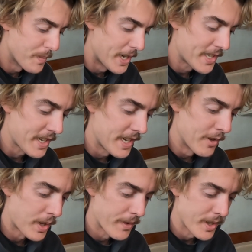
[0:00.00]
Basically, it
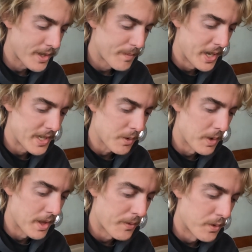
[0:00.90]
will give us basic
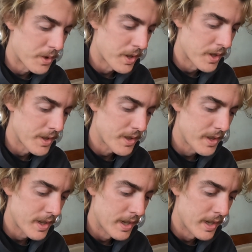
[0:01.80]
weather forecast.